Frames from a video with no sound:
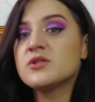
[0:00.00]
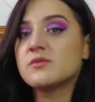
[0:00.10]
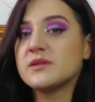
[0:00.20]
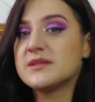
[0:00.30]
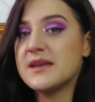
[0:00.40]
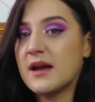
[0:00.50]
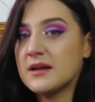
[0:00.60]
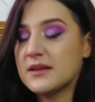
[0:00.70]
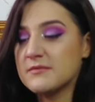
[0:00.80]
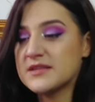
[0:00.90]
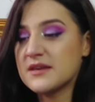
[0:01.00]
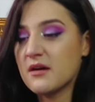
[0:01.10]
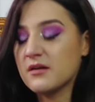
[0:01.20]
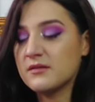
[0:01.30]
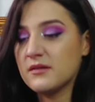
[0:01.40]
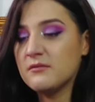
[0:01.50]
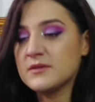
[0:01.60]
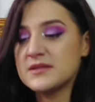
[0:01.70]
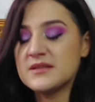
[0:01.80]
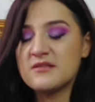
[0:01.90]
with the Alchemist Garden,
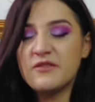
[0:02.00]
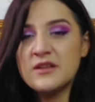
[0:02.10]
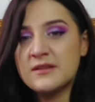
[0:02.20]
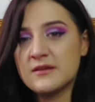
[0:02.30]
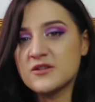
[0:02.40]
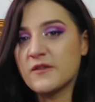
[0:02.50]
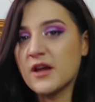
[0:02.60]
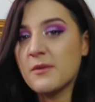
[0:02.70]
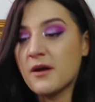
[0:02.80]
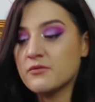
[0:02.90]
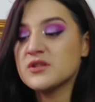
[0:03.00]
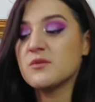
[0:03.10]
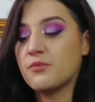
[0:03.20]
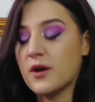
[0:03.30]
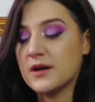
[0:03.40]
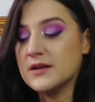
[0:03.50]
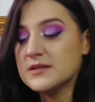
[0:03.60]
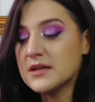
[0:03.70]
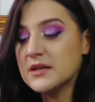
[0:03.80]
with this vintage vibe. I was surprised.